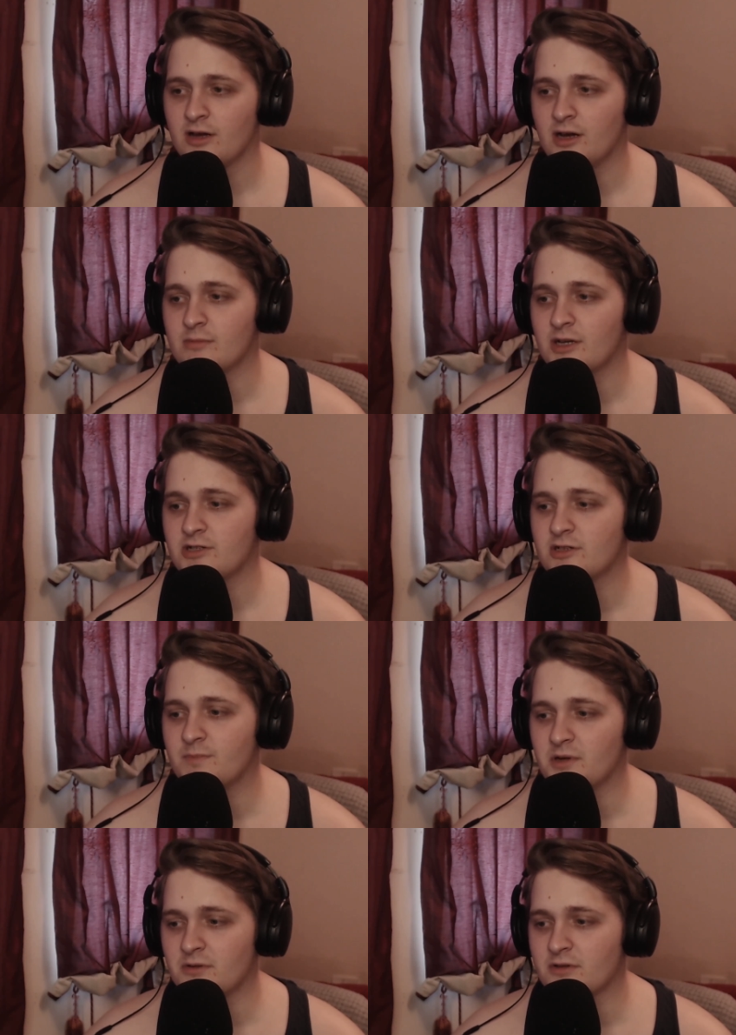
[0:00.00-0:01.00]
and managed to
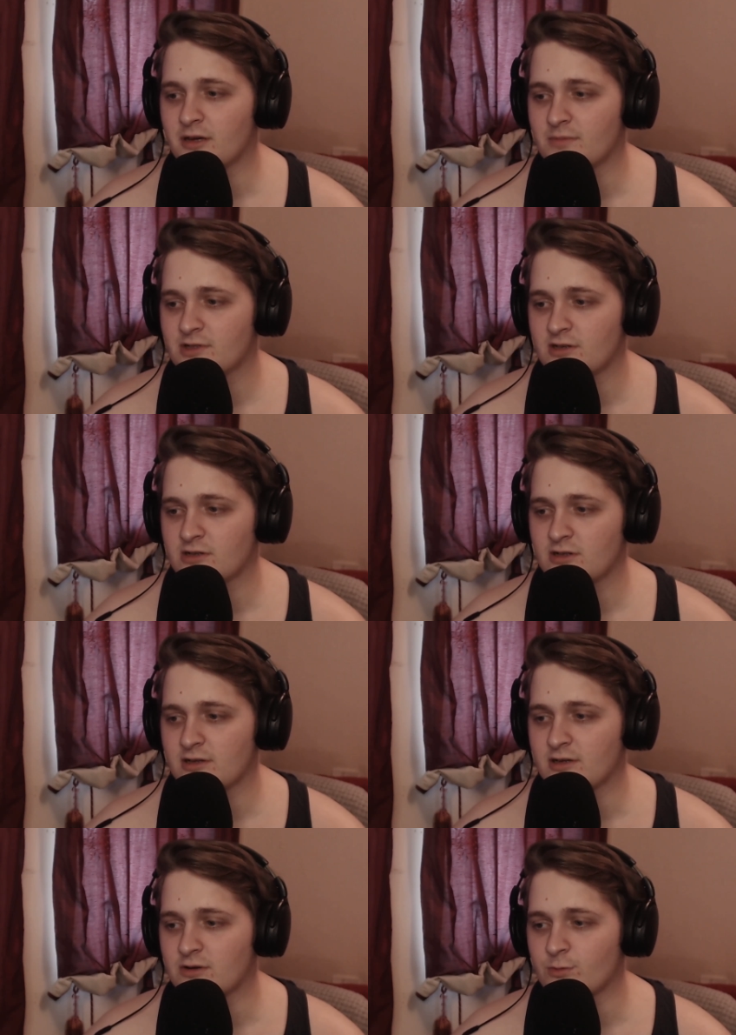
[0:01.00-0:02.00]
build up such,
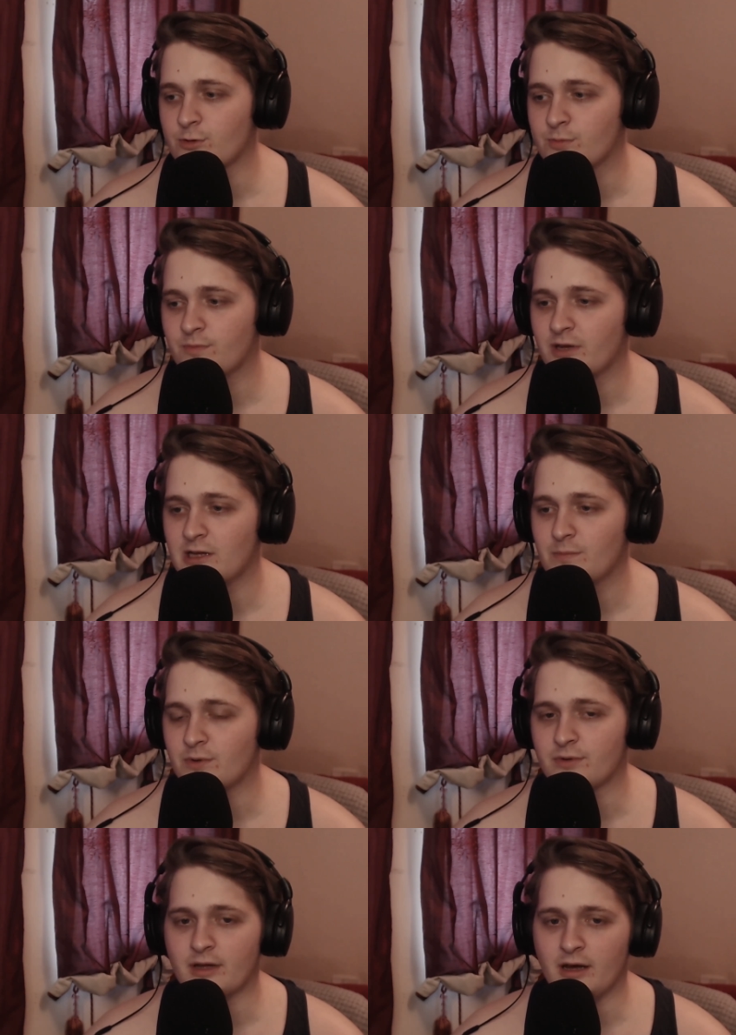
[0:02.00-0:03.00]
like, a group of
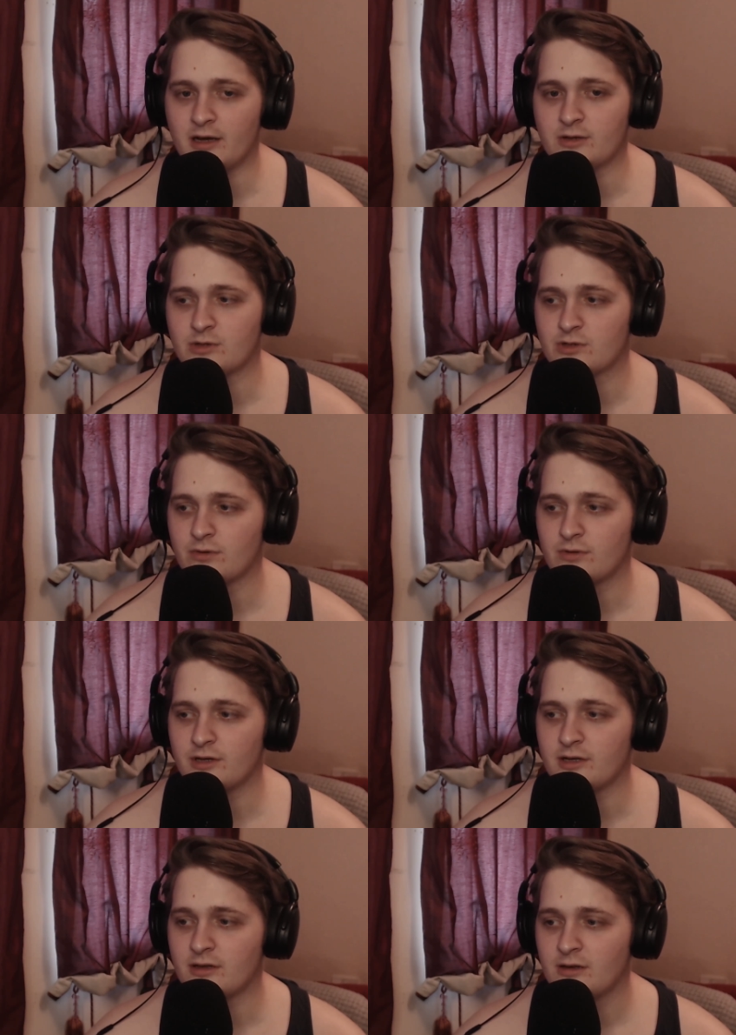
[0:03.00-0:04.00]
people that I could
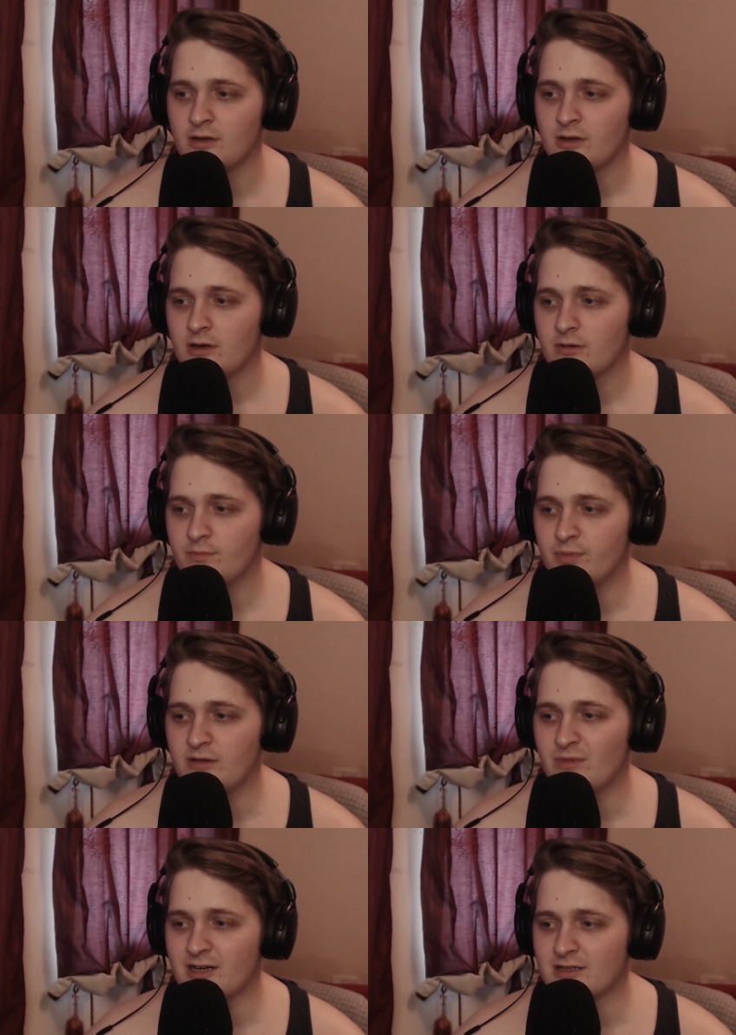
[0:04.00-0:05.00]
truly be
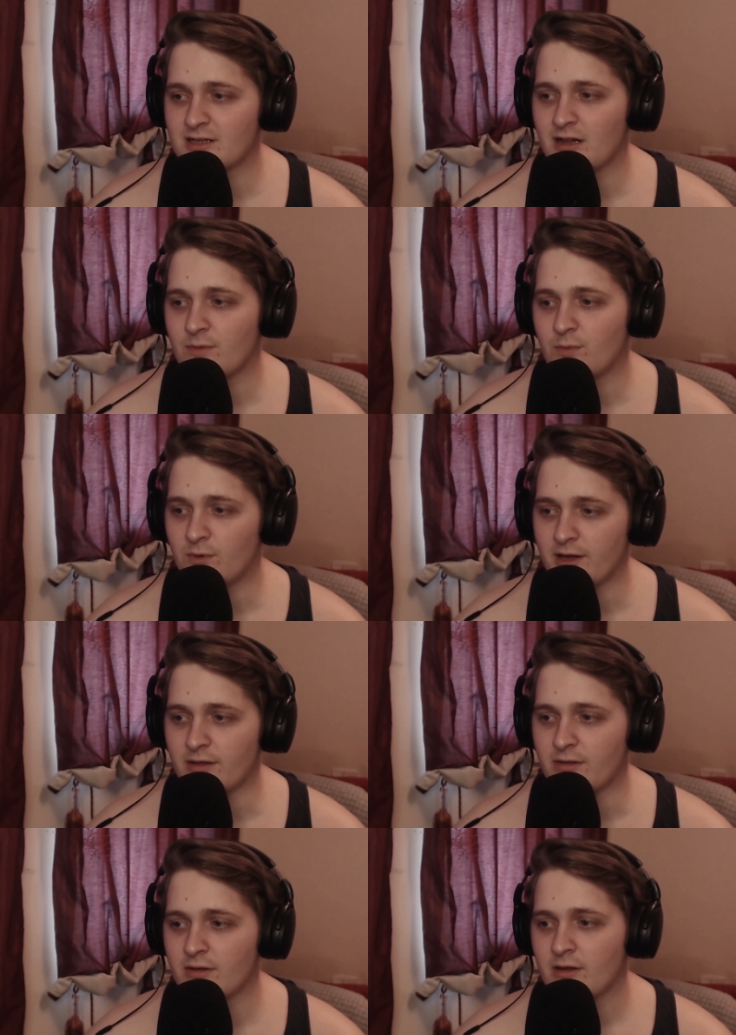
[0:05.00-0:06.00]
myself
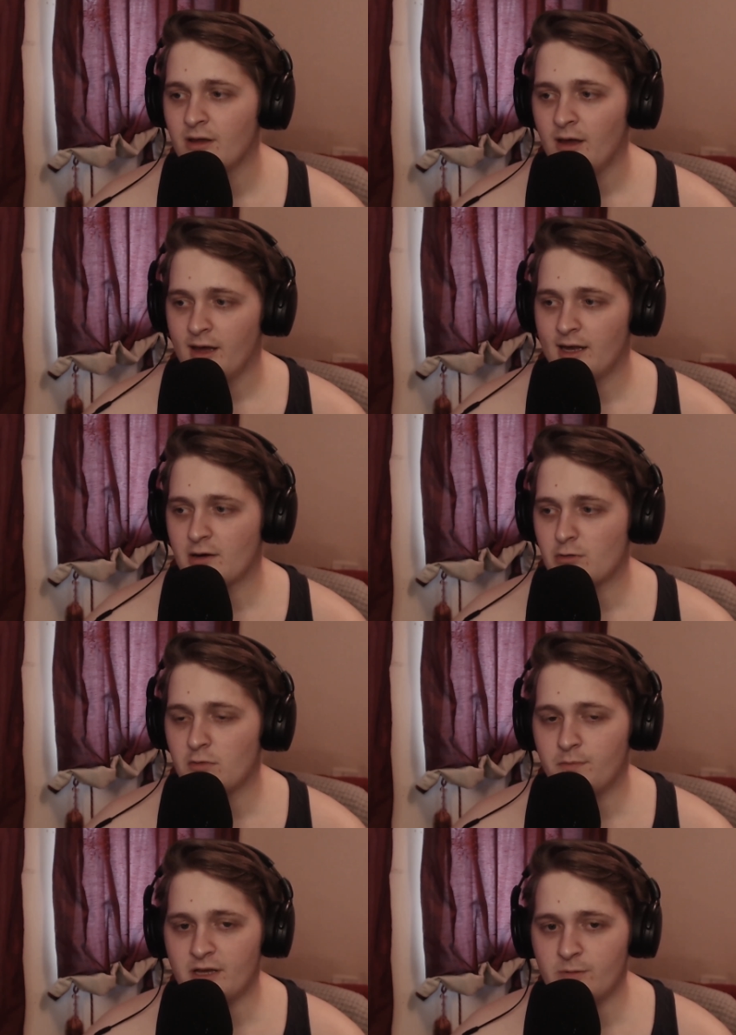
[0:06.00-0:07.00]
with, and a group
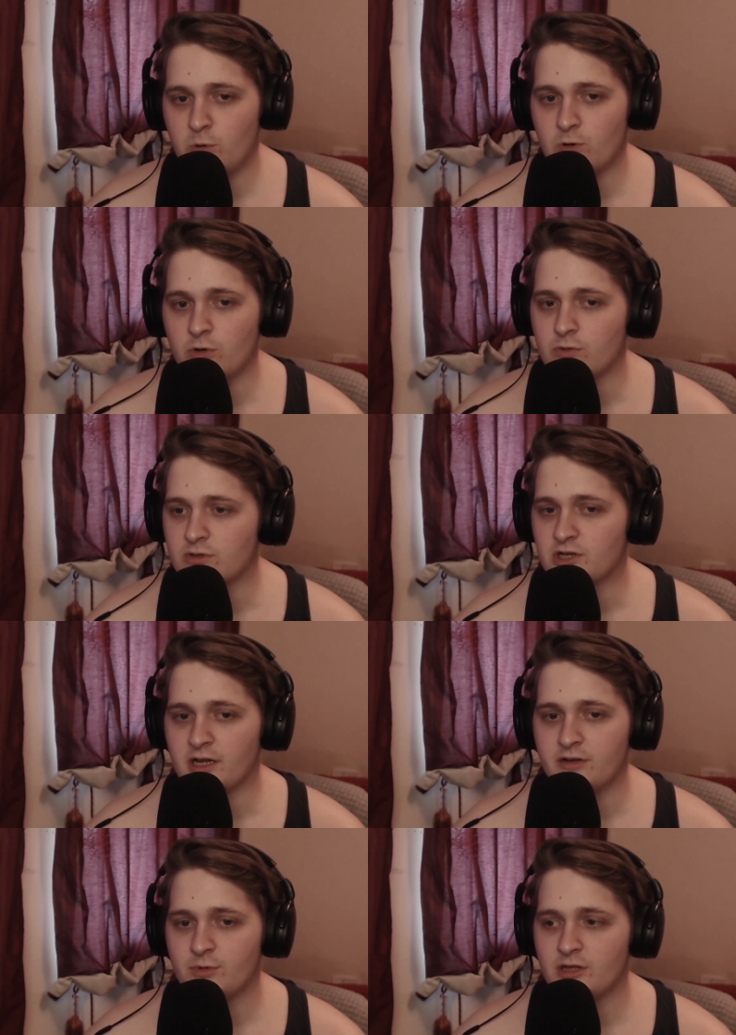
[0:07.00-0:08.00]
of people who
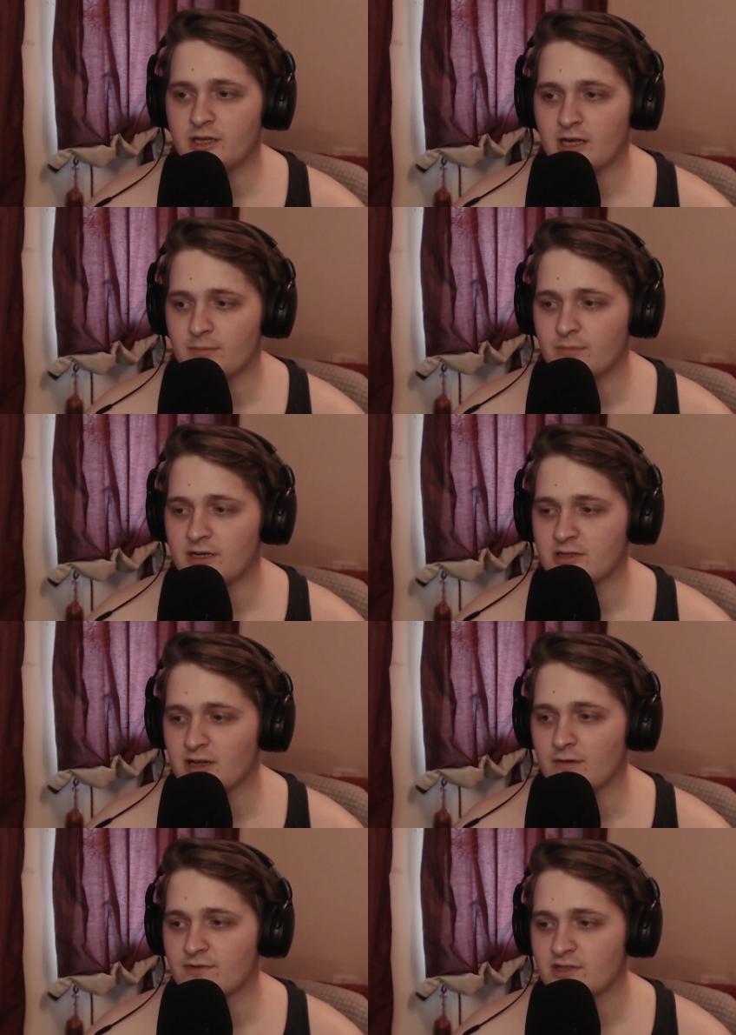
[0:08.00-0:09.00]
genuinely kept
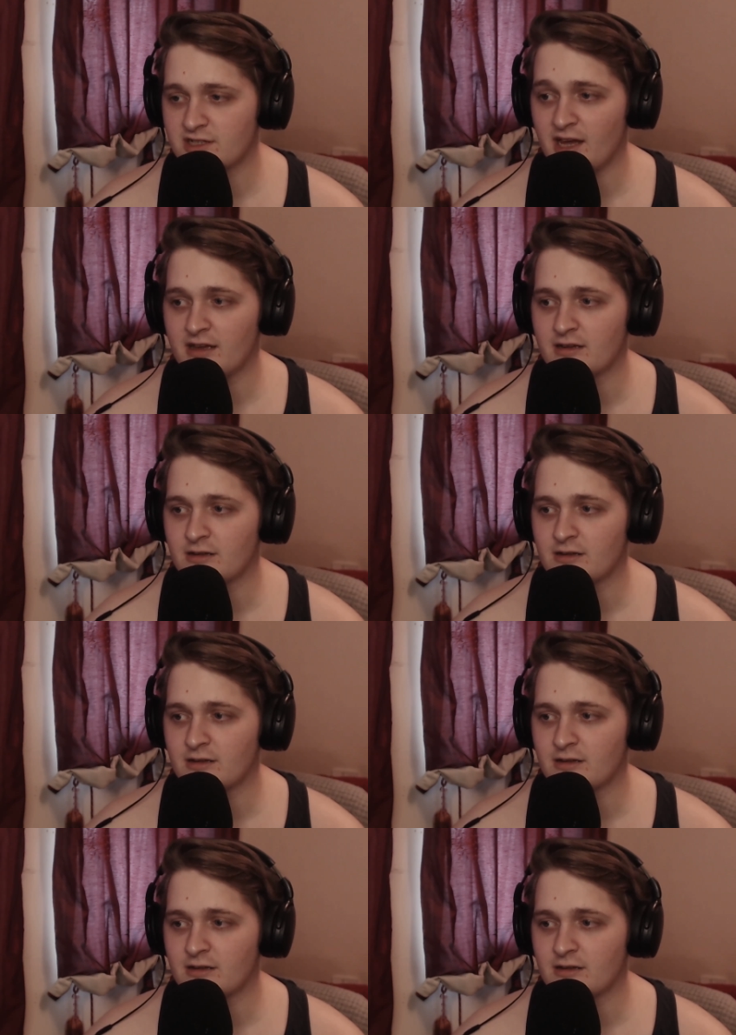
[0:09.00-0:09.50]
myself sane